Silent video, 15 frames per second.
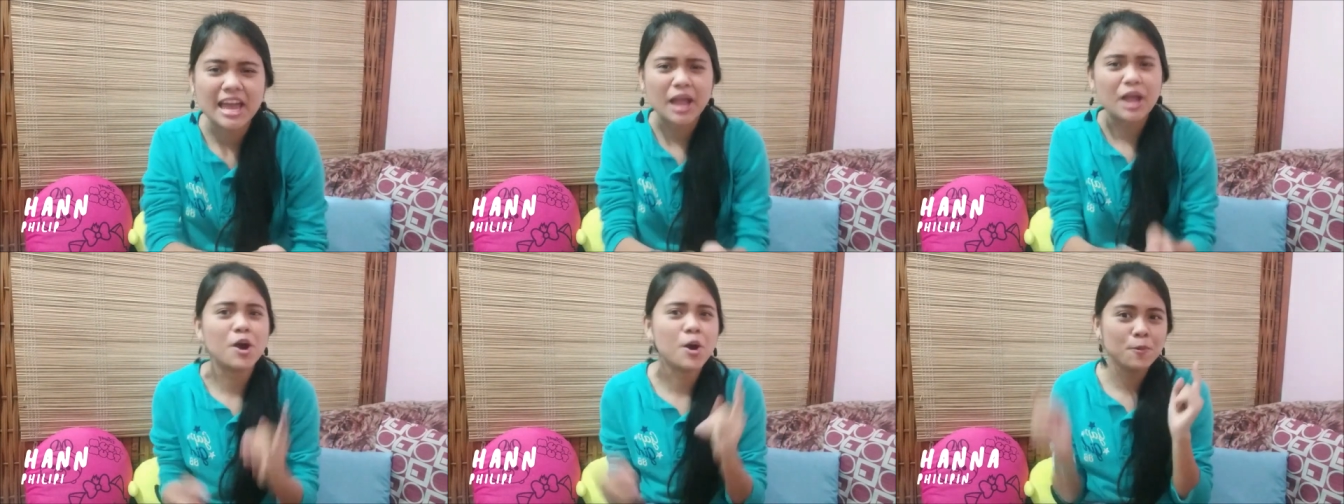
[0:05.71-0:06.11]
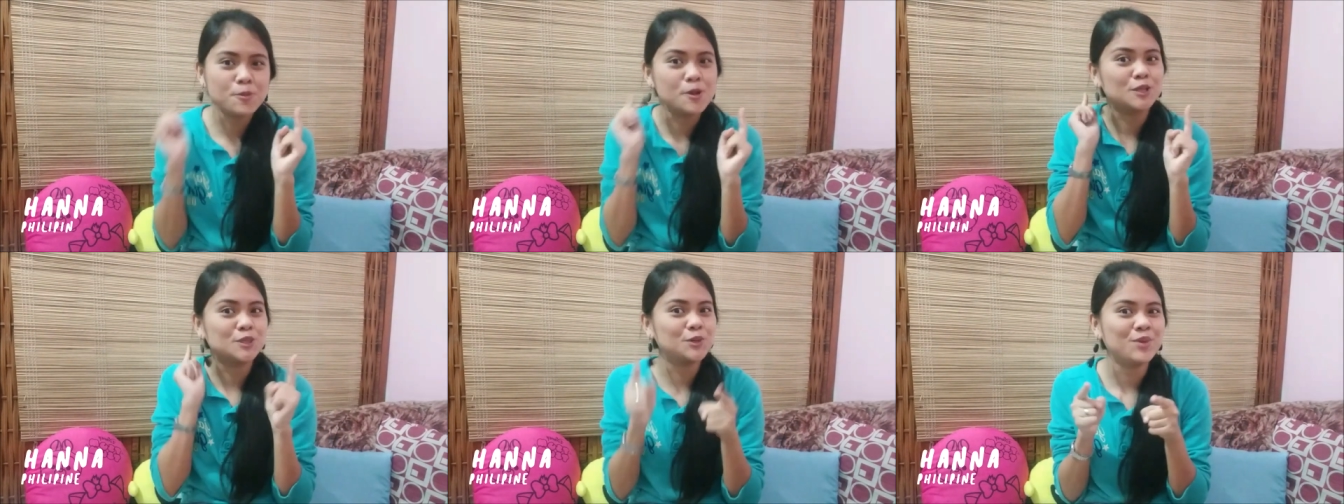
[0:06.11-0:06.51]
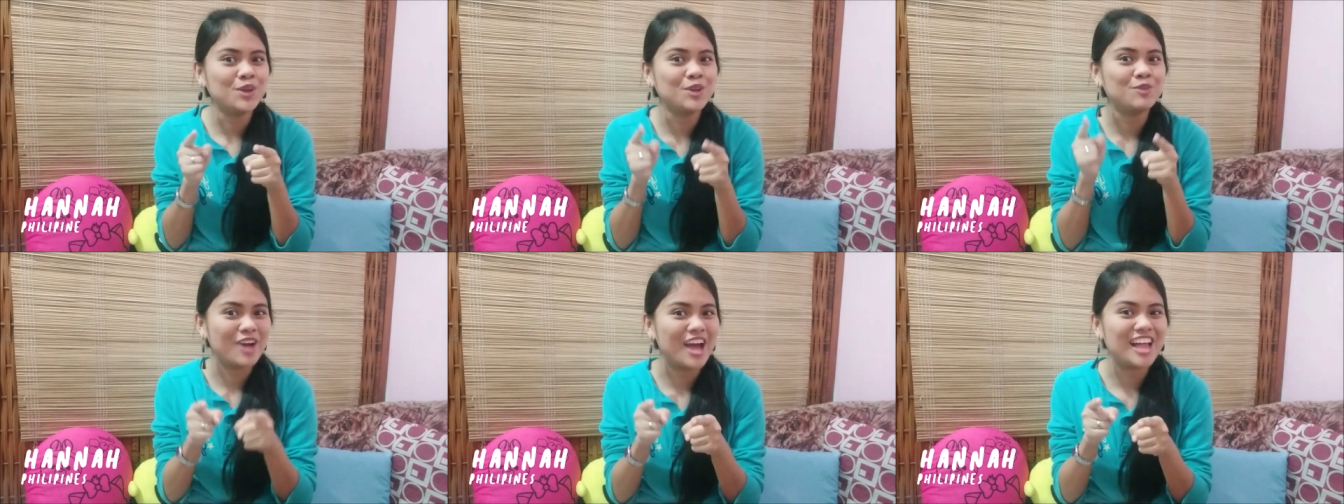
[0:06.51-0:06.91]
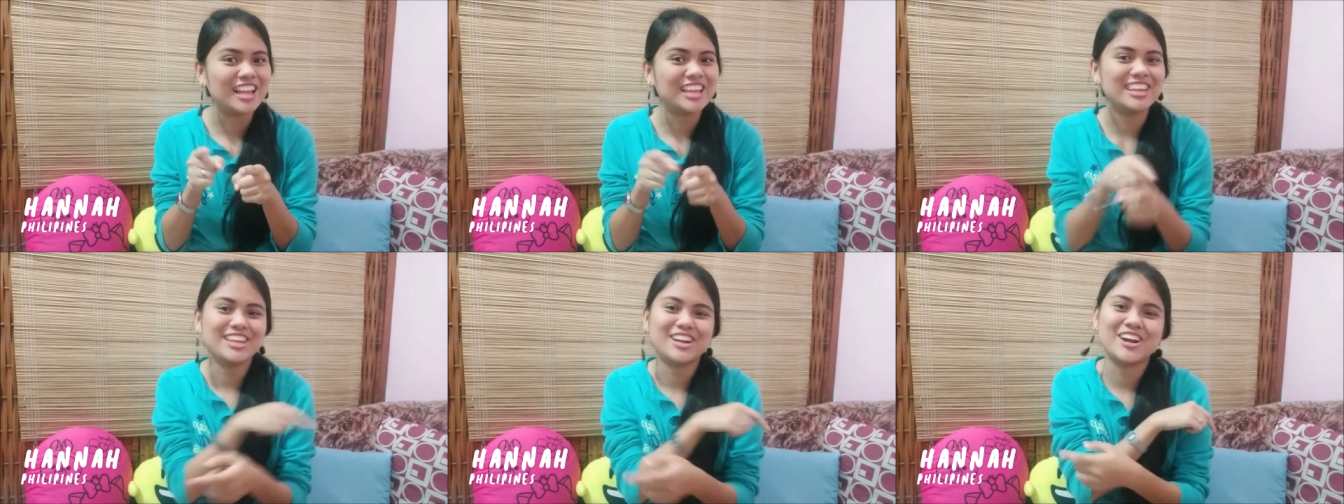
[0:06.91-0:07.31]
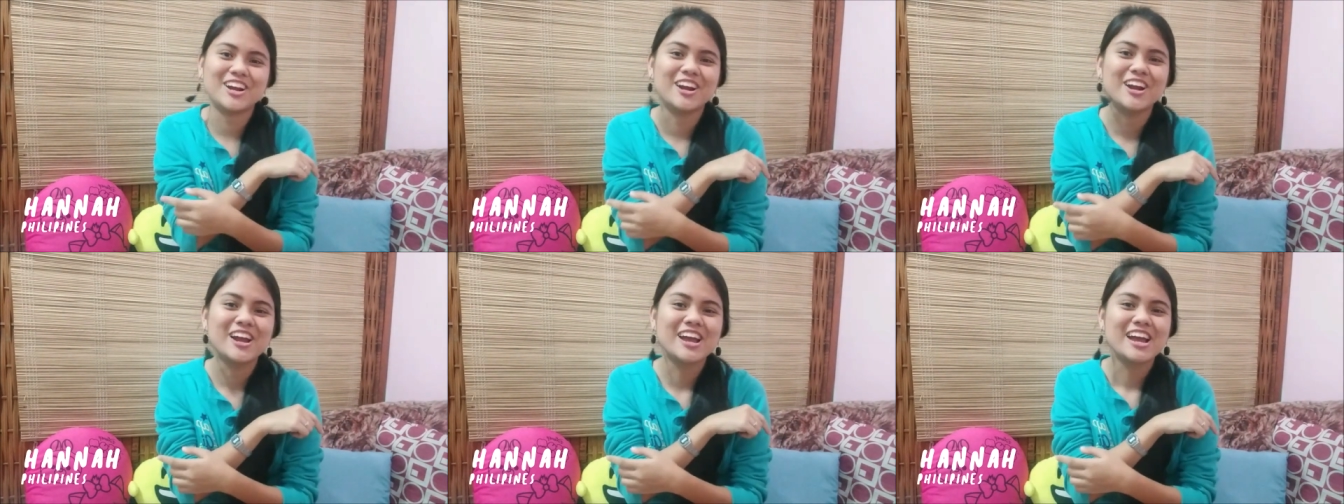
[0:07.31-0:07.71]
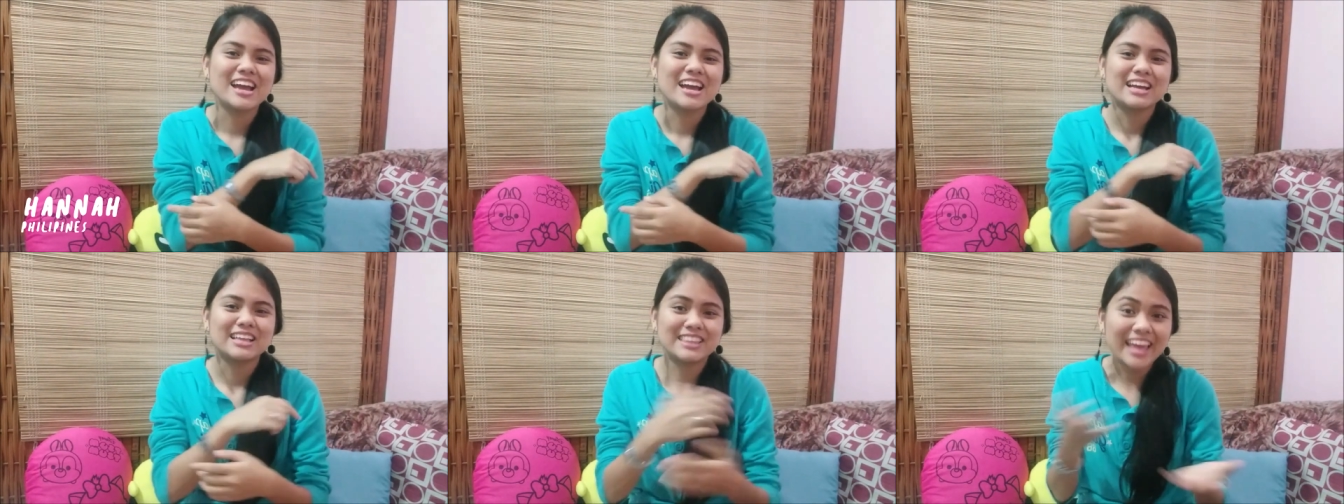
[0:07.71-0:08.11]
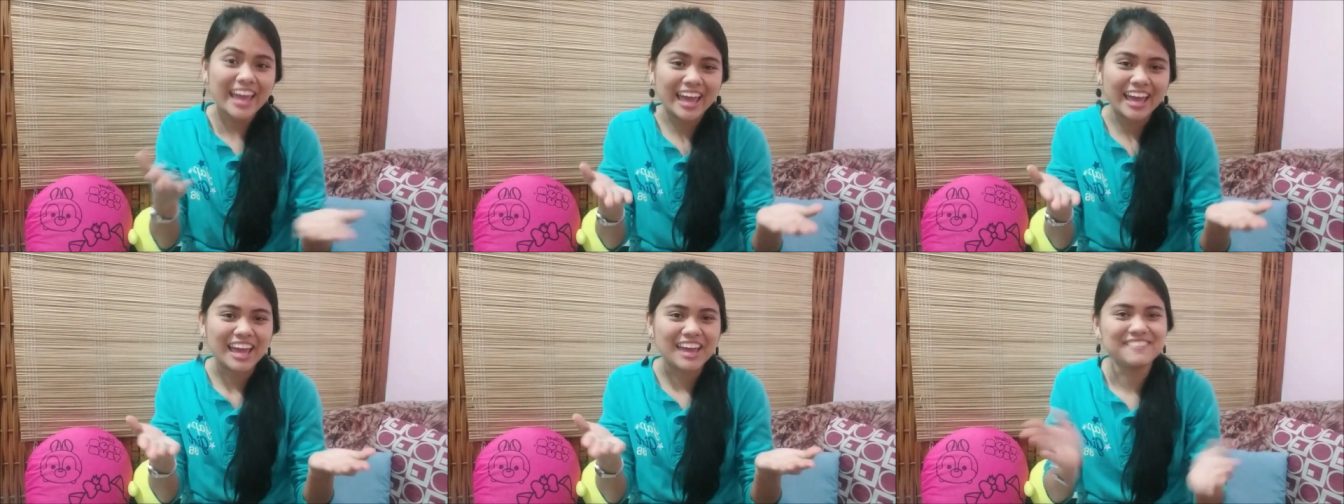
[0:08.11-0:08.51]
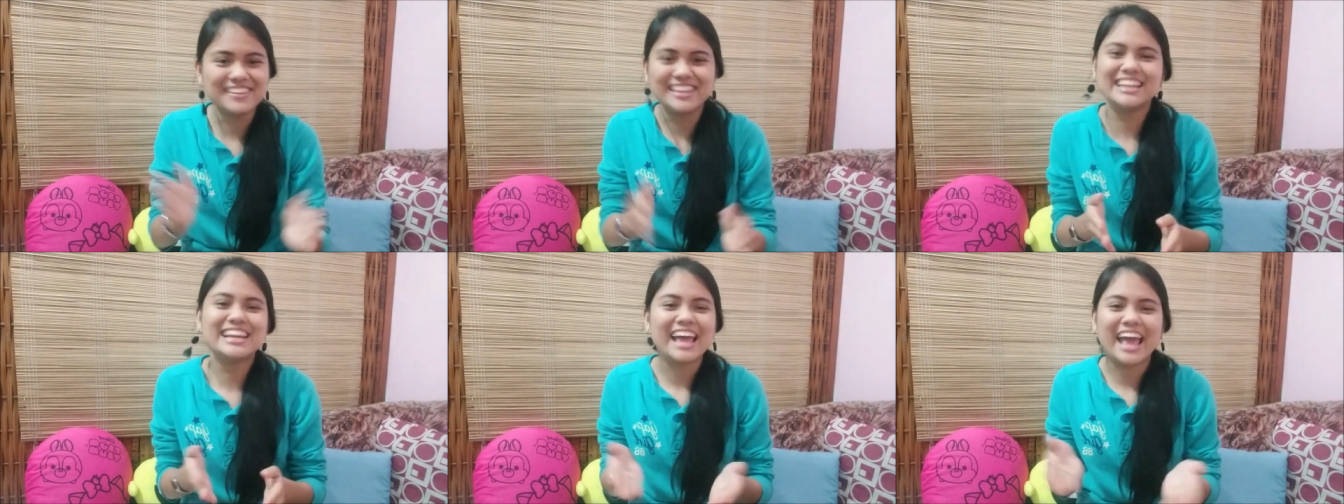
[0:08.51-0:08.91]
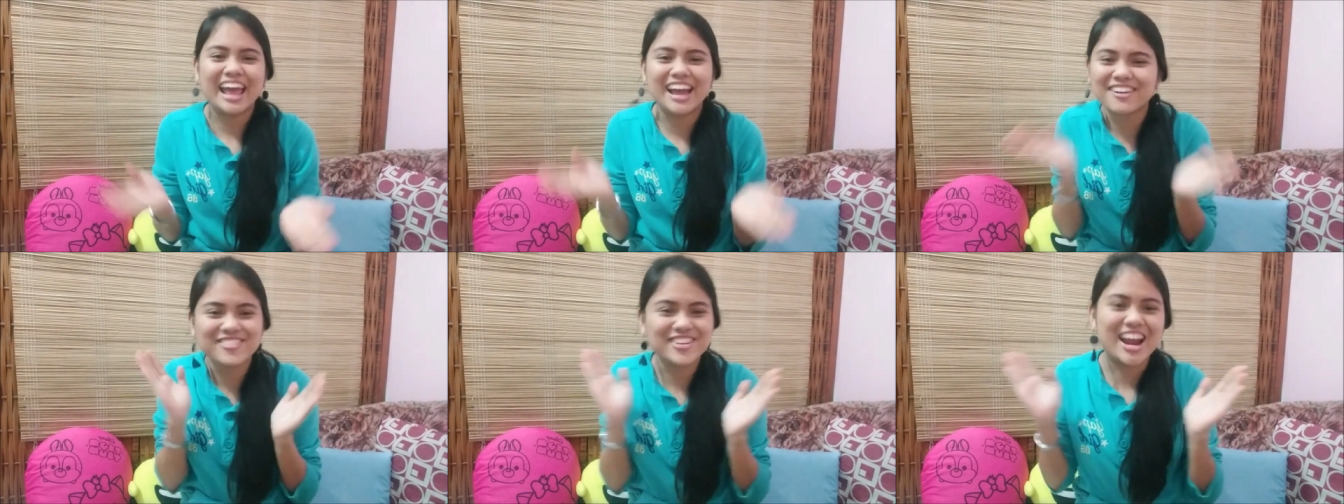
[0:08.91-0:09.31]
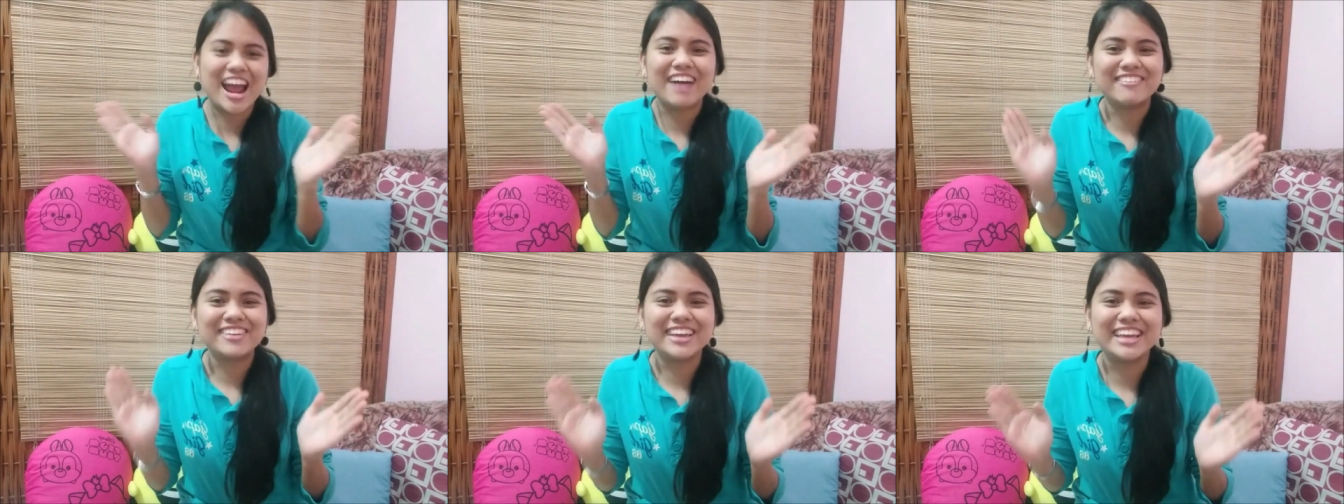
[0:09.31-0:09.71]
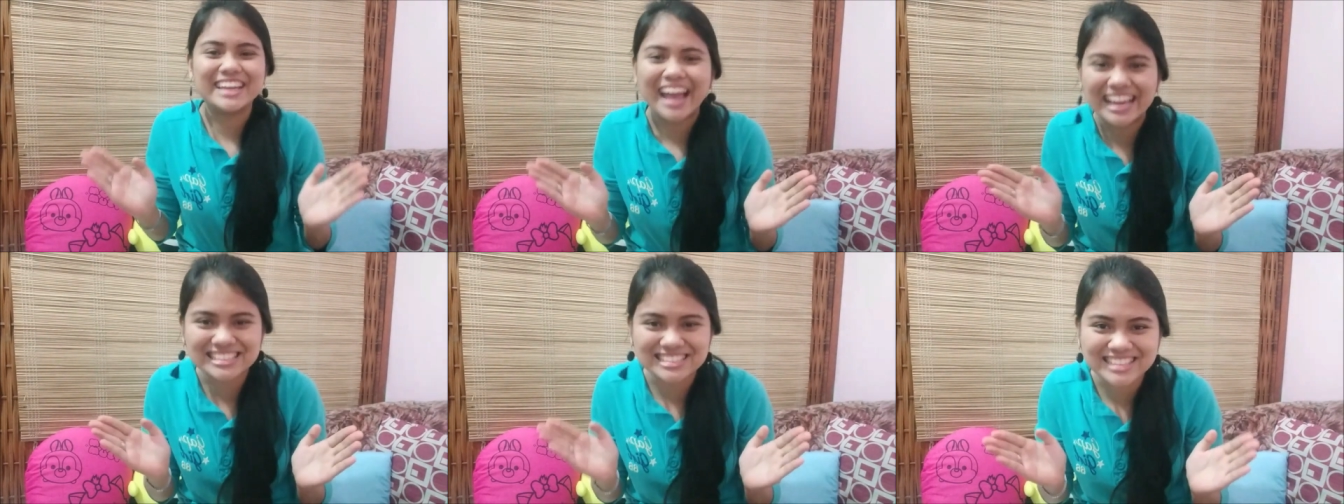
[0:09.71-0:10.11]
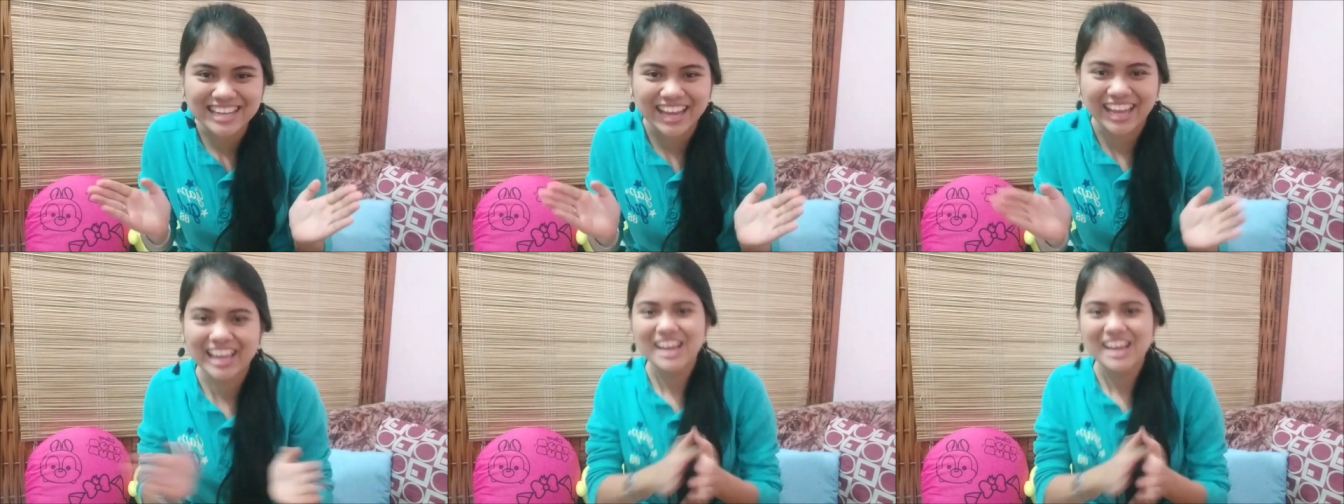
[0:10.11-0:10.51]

I hope you're doing well in your day. I mean, I hope you're having a nice day.